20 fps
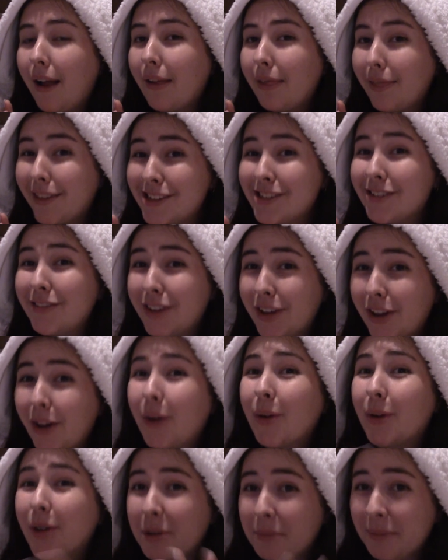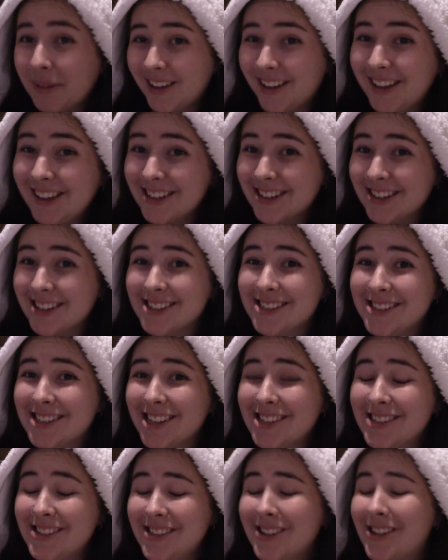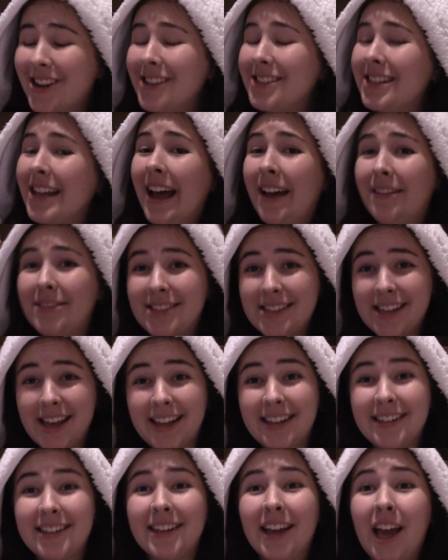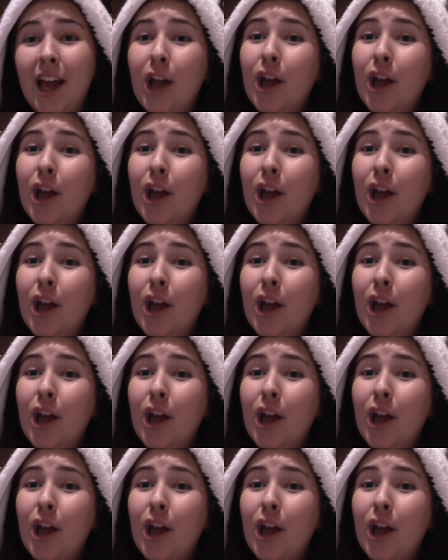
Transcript: this video could be good because loads of you guys have said